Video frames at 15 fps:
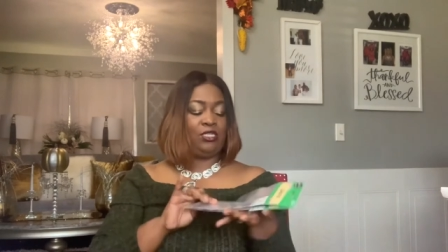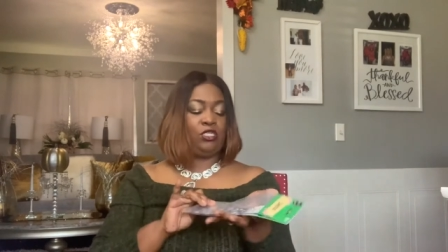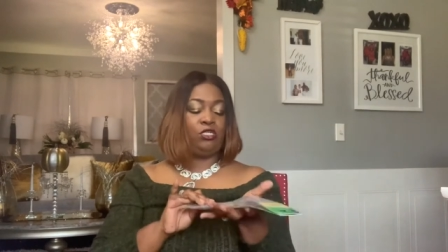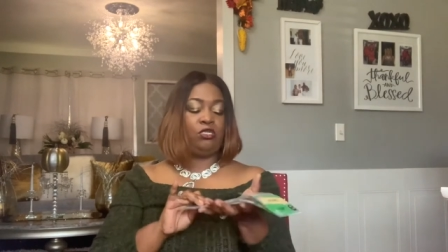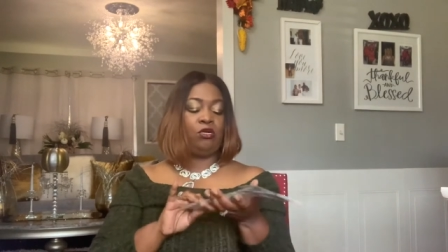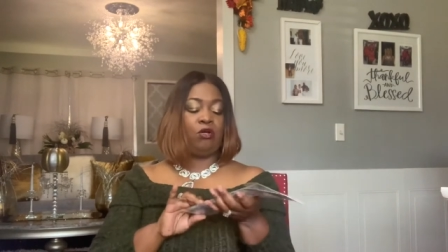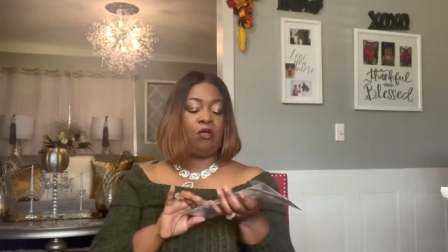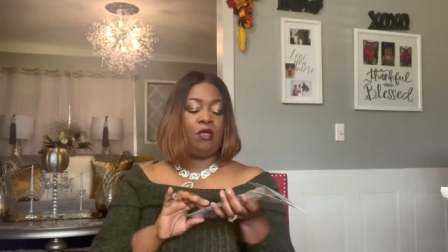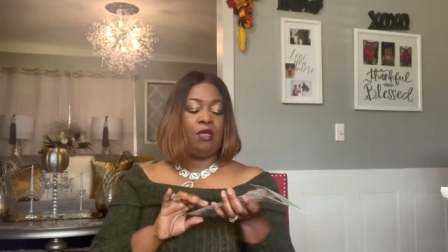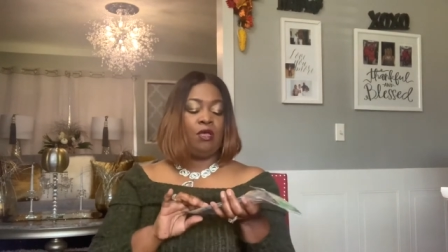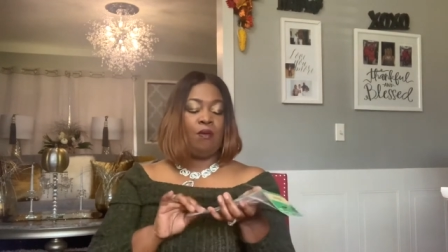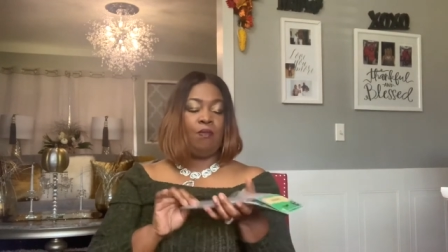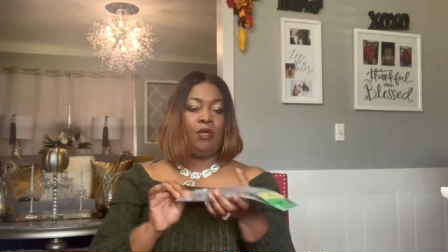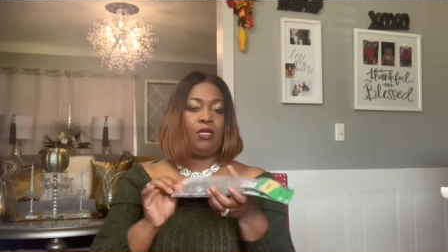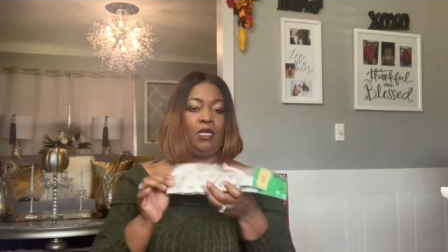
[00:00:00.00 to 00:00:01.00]
year
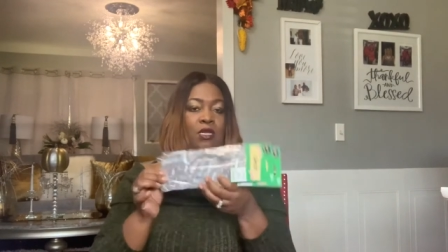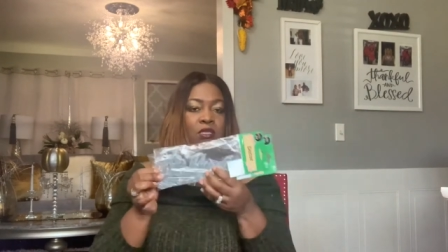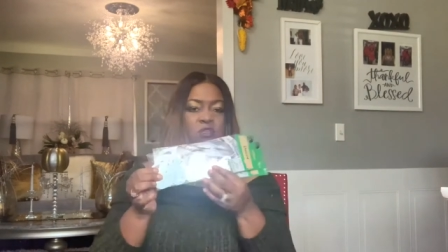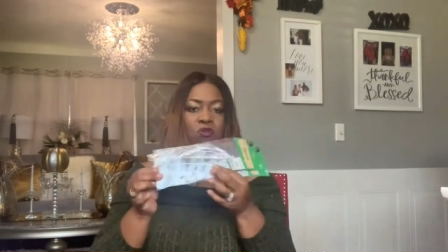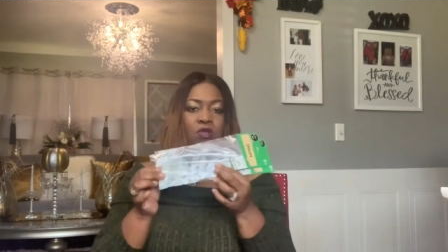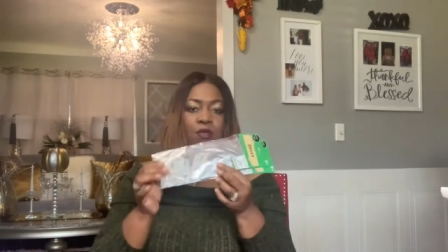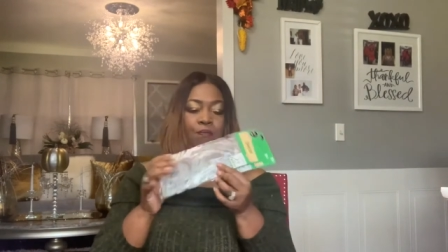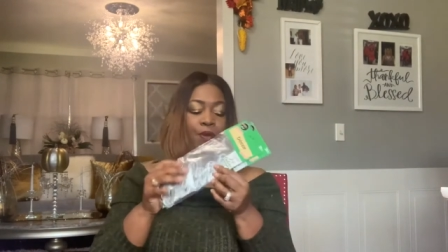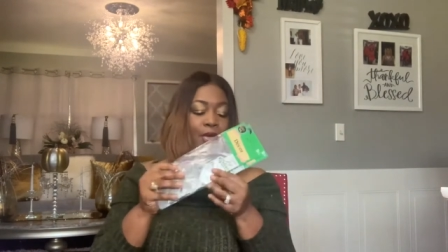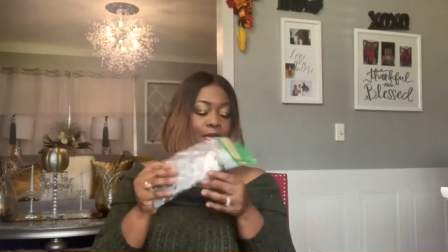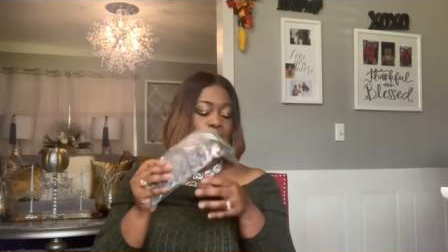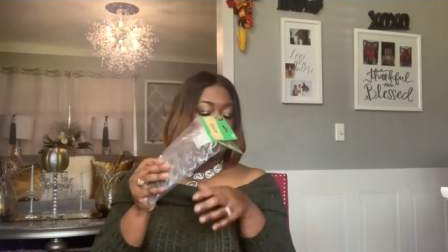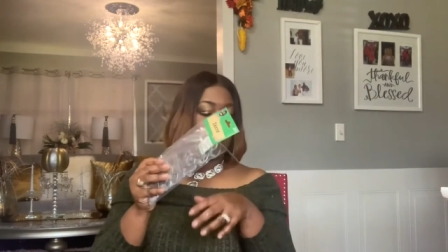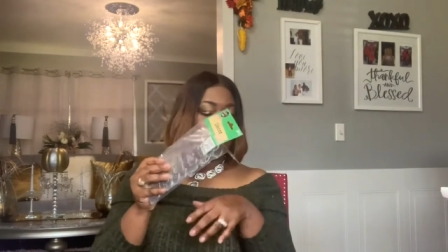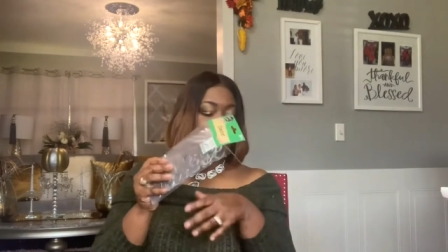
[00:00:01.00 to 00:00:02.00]
but yeah you can paint
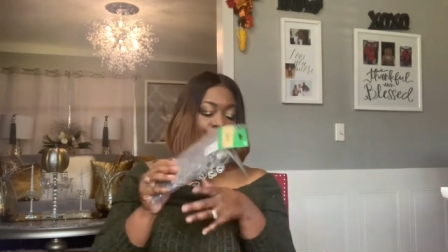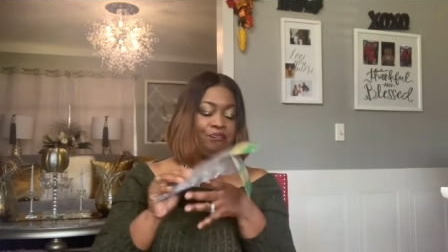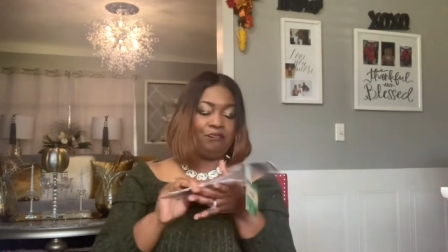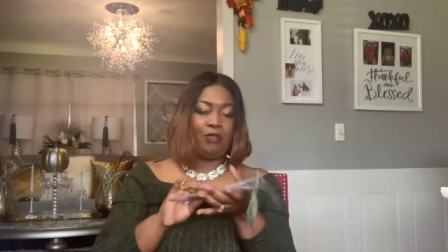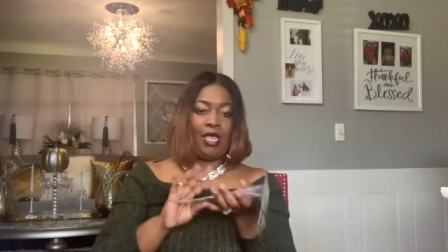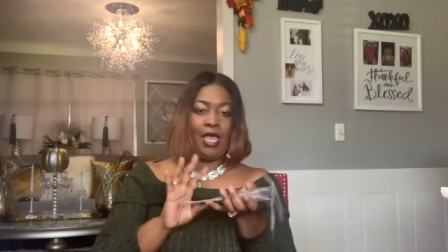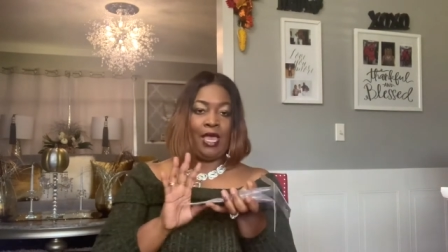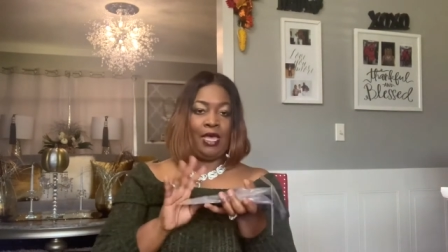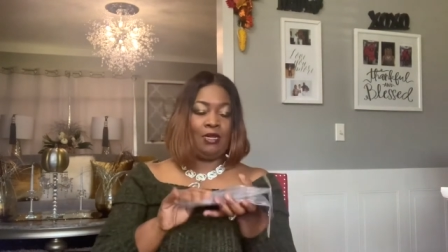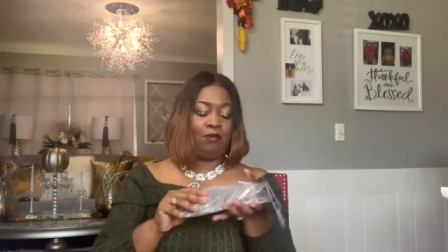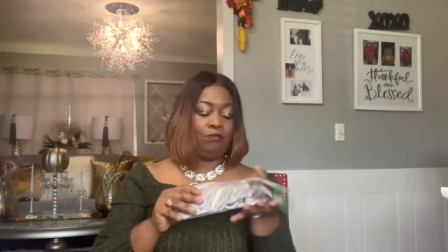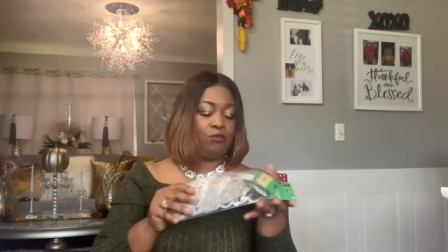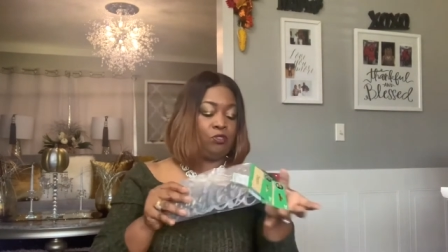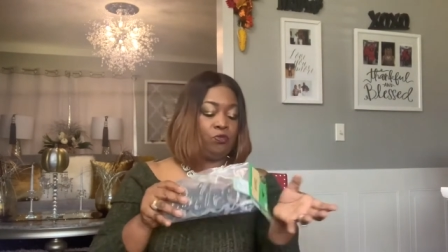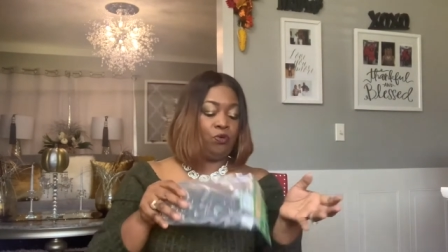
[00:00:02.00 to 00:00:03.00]
them add them
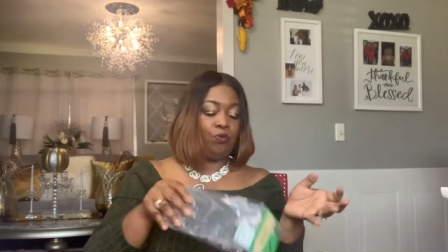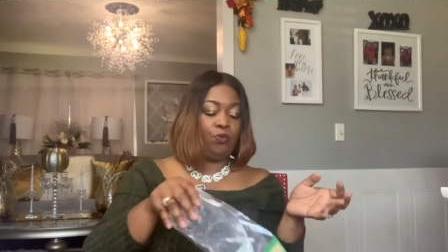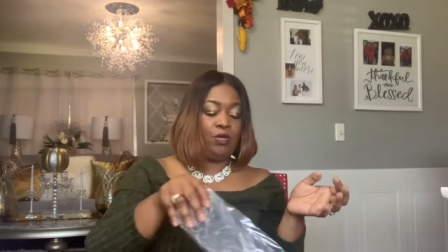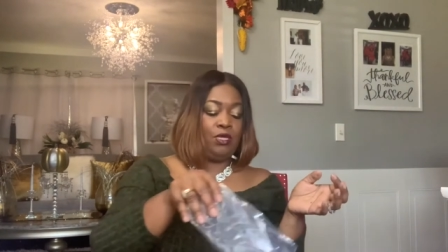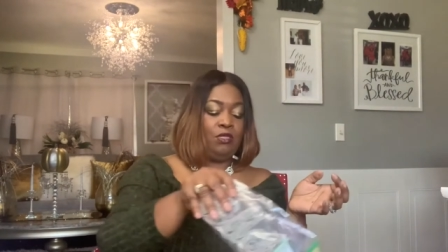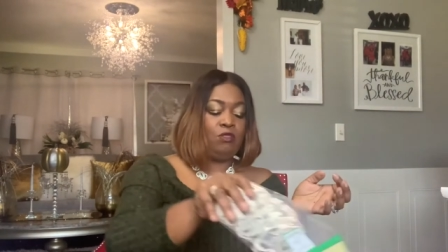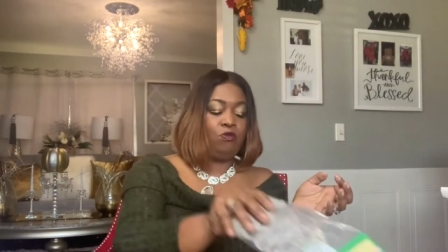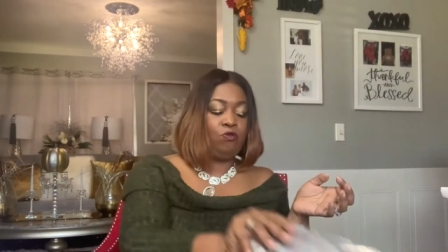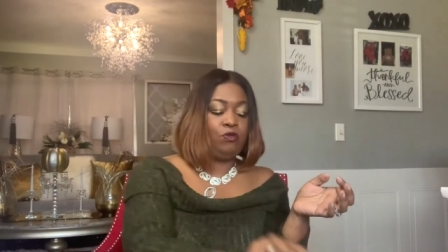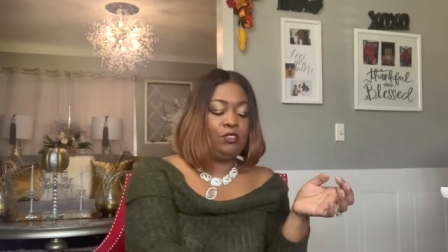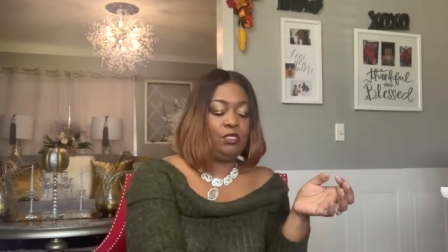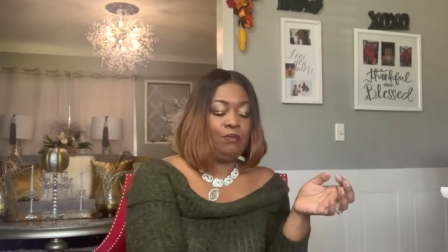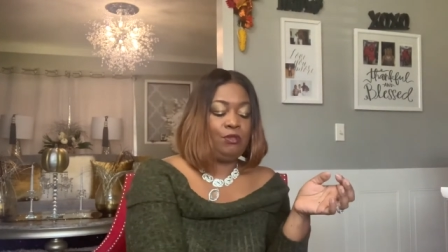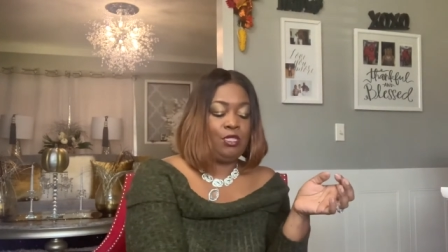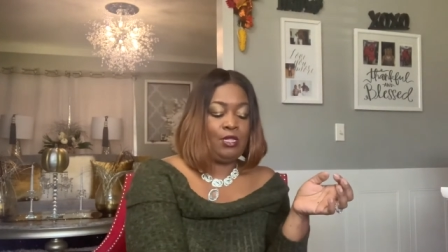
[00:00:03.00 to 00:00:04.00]
to a wreath or
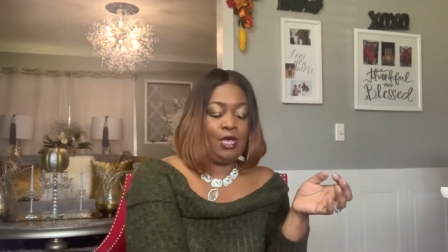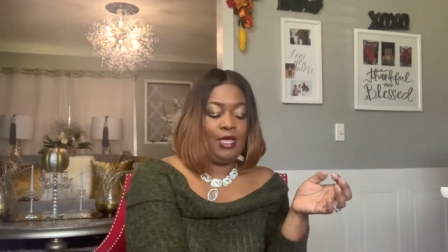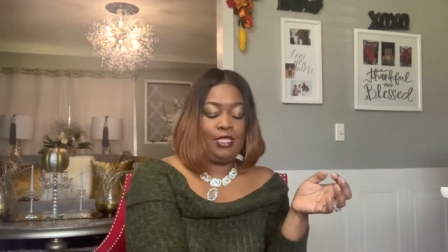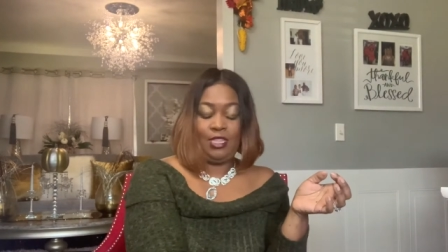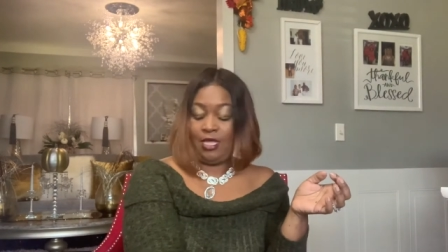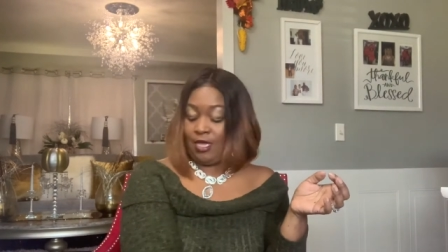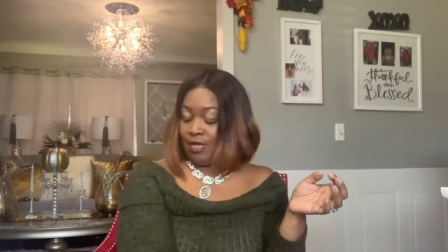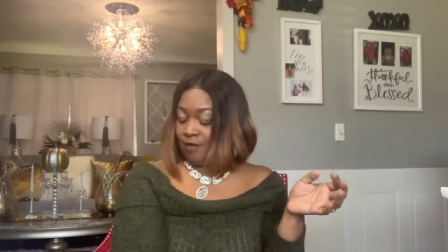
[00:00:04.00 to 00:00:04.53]
something like that